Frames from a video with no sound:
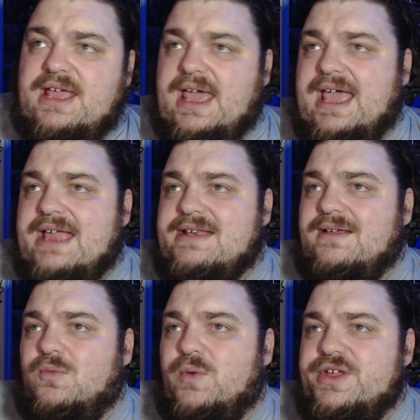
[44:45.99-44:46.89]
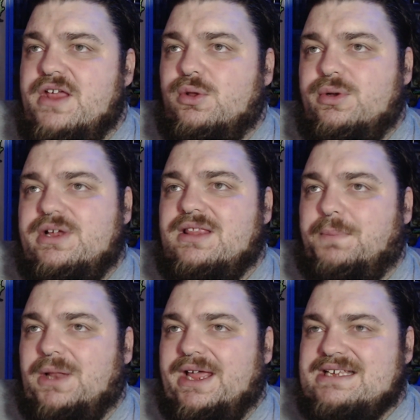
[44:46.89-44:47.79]
And when you look at the
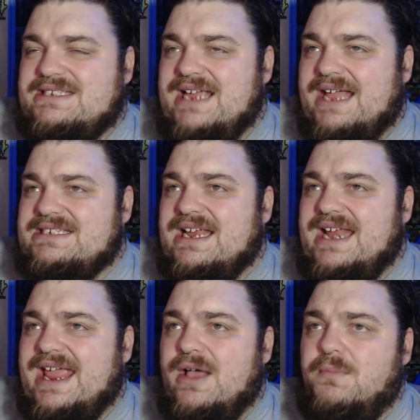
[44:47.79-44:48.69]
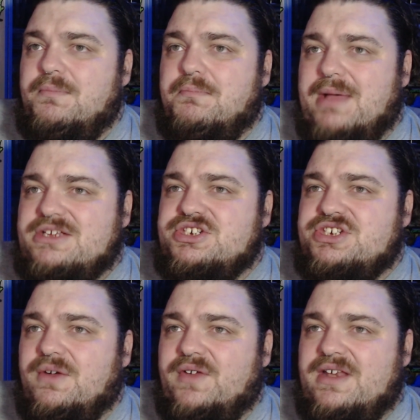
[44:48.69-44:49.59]
player stats and how
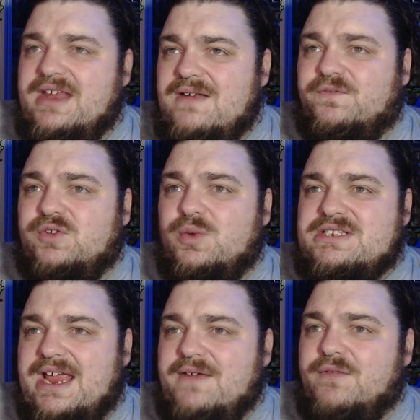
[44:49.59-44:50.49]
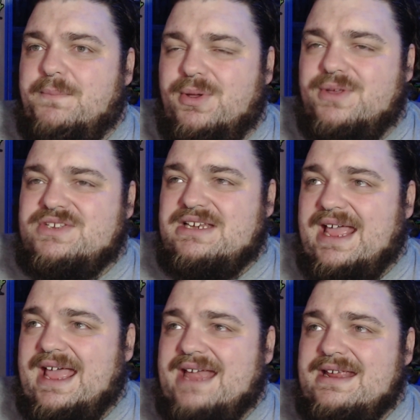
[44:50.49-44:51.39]
much of an influence every person
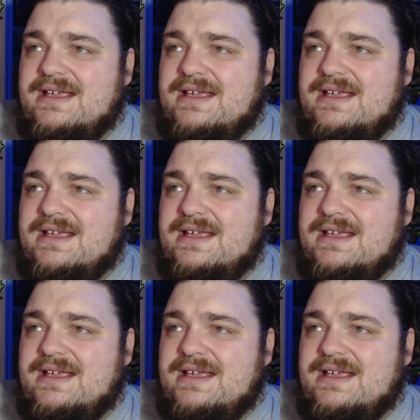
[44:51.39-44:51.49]
had,